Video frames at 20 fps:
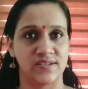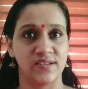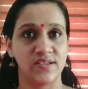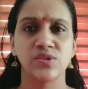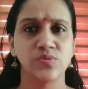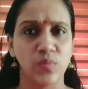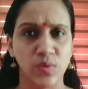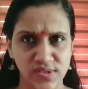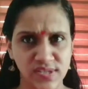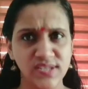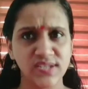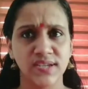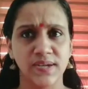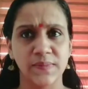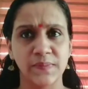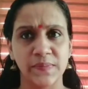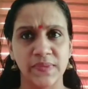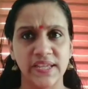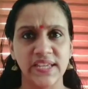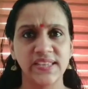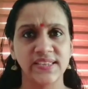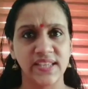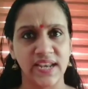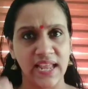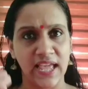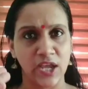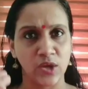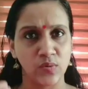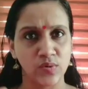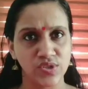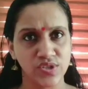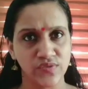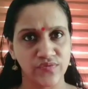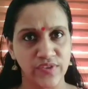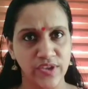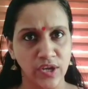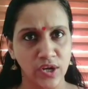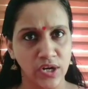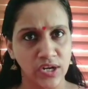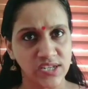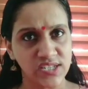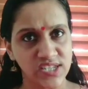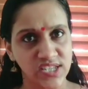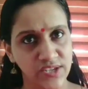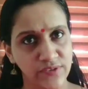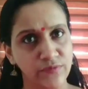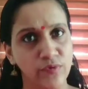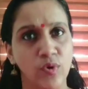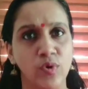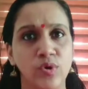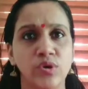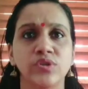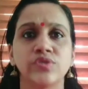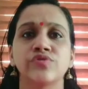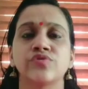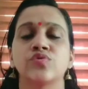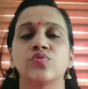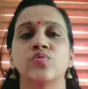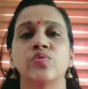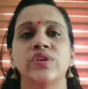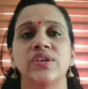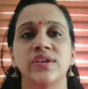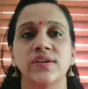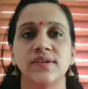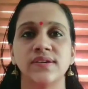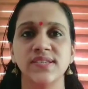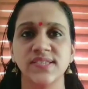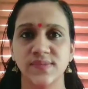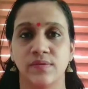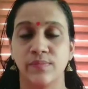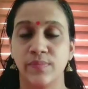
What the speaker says: It wasn't complete. The language of England evolved through years,